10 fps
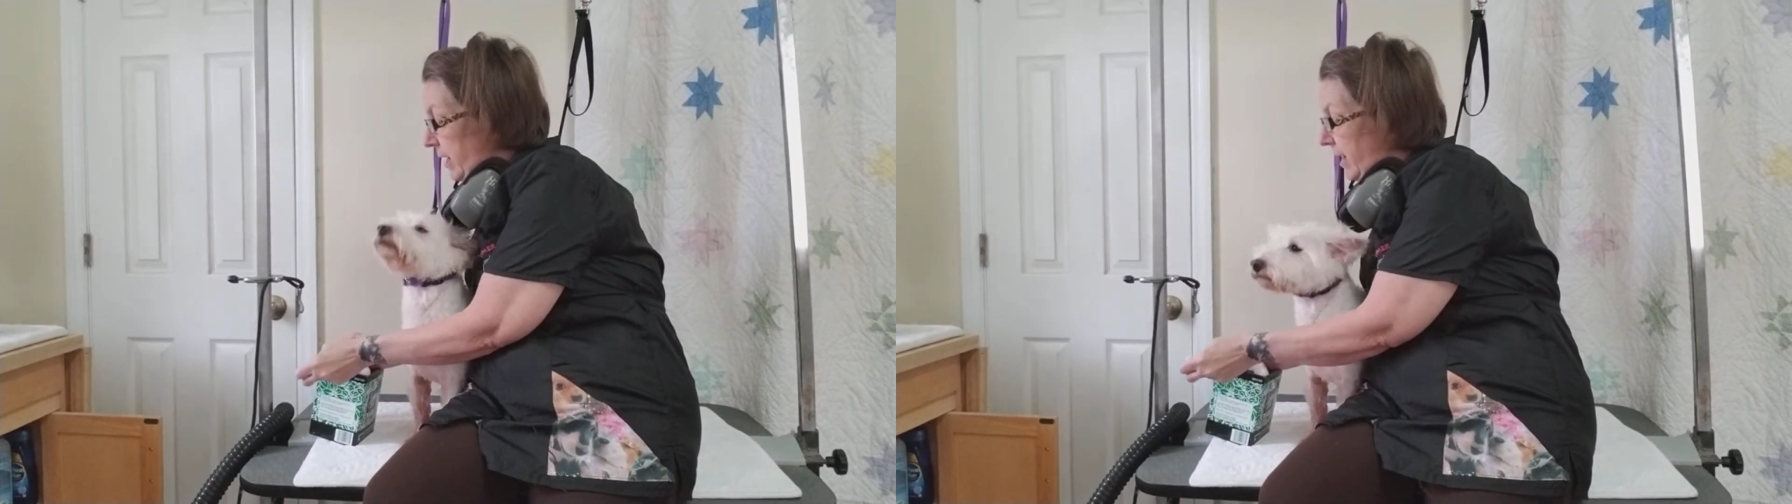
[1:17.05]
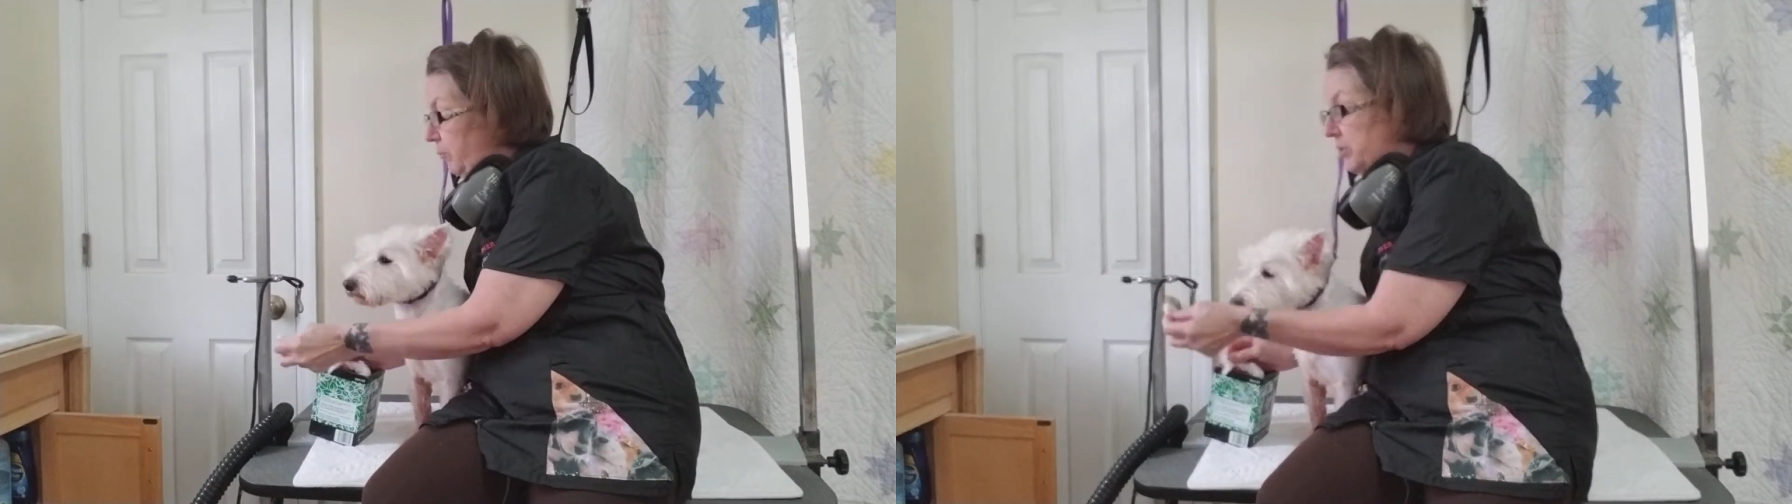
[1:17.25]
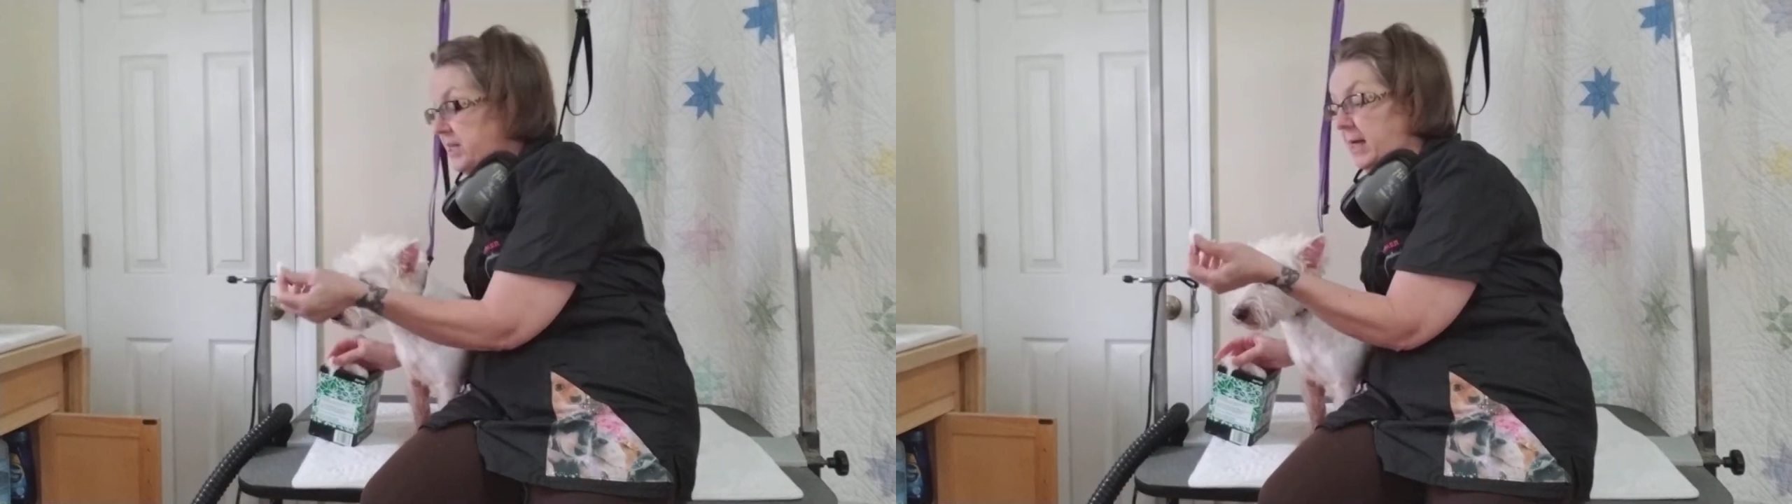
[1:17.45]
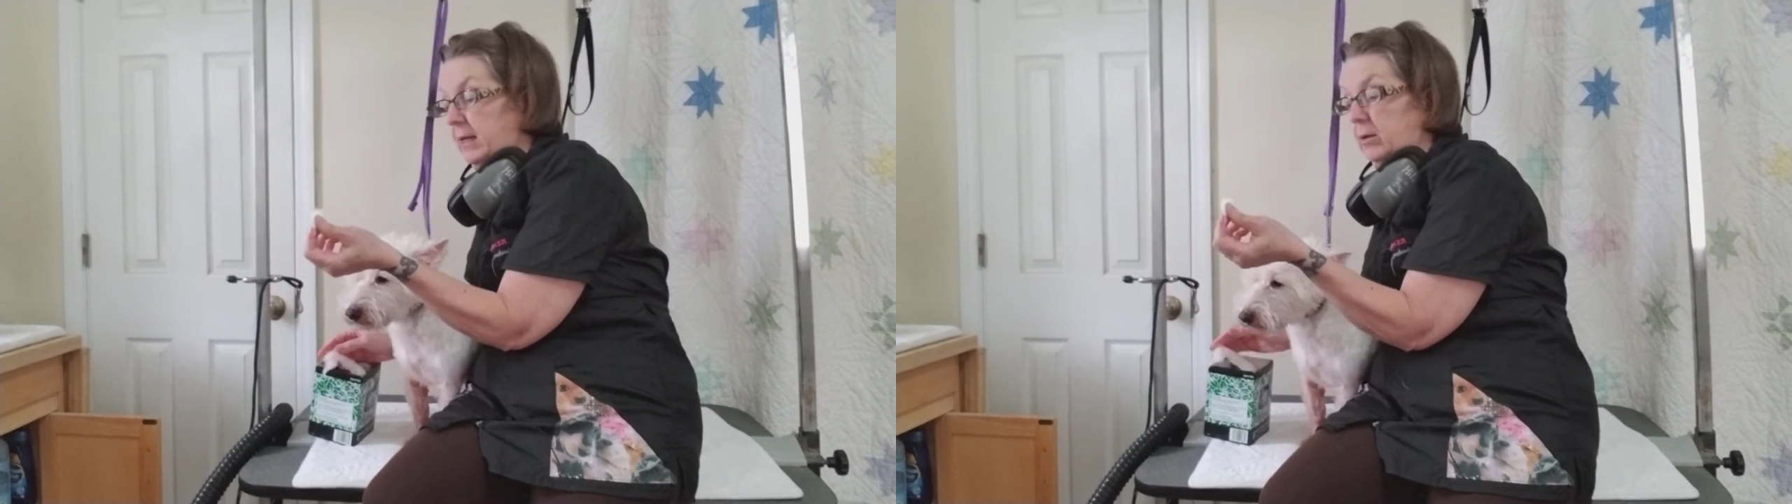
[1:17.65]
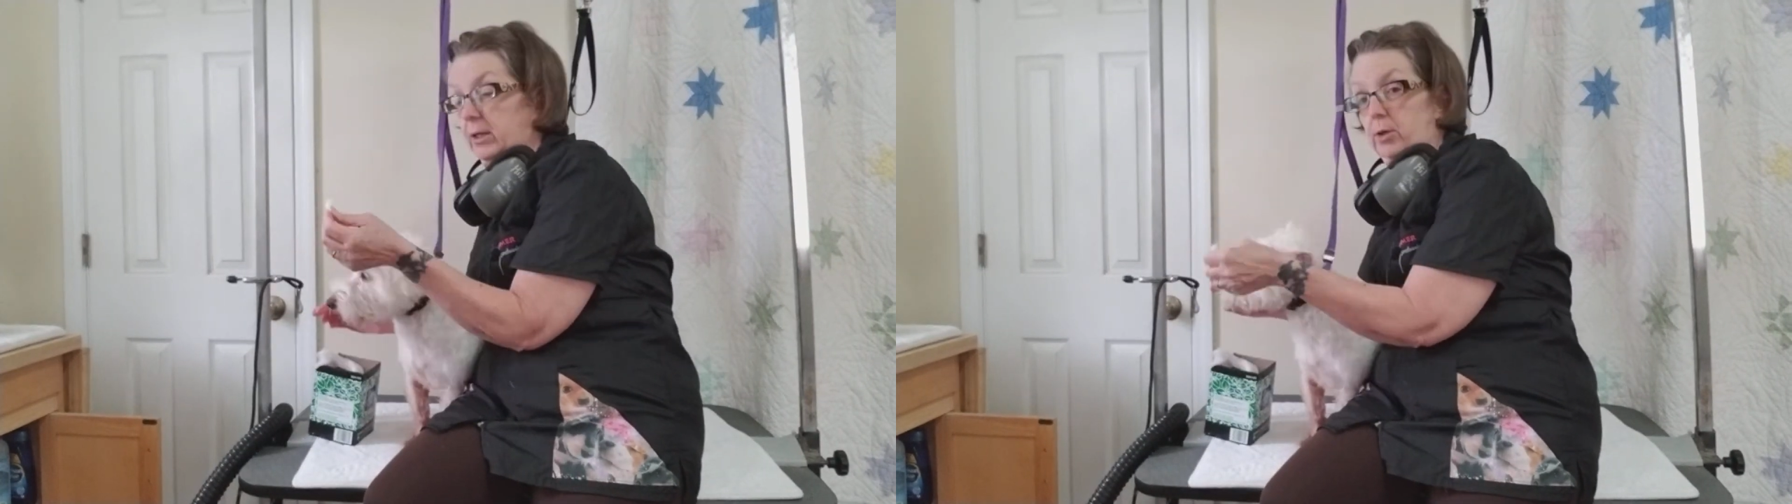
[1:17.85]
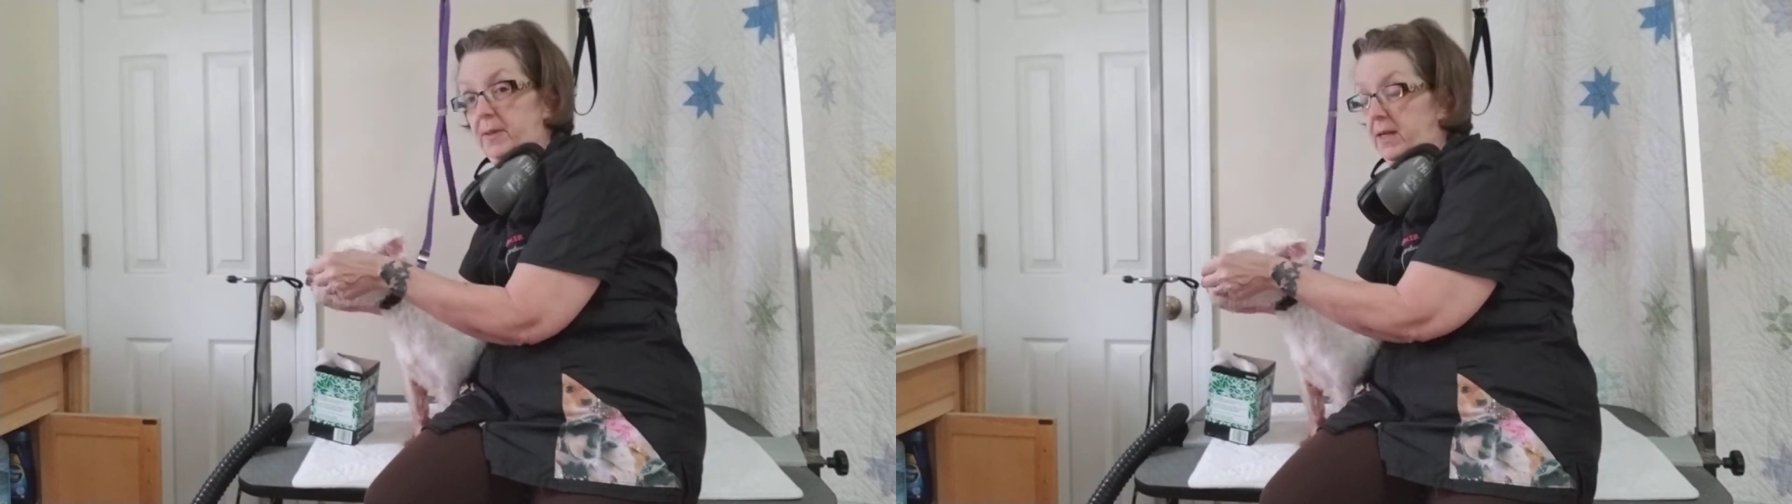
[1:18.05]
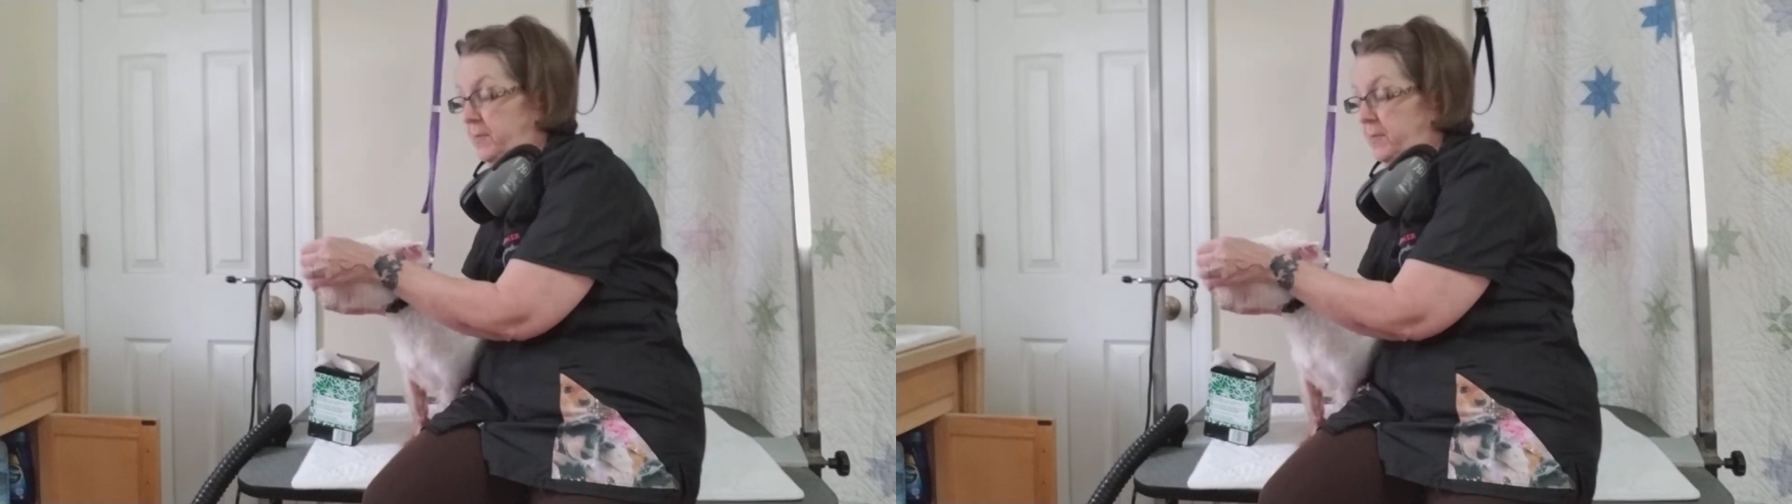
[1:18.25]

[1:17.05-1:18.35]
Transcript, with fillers: I will take little bitty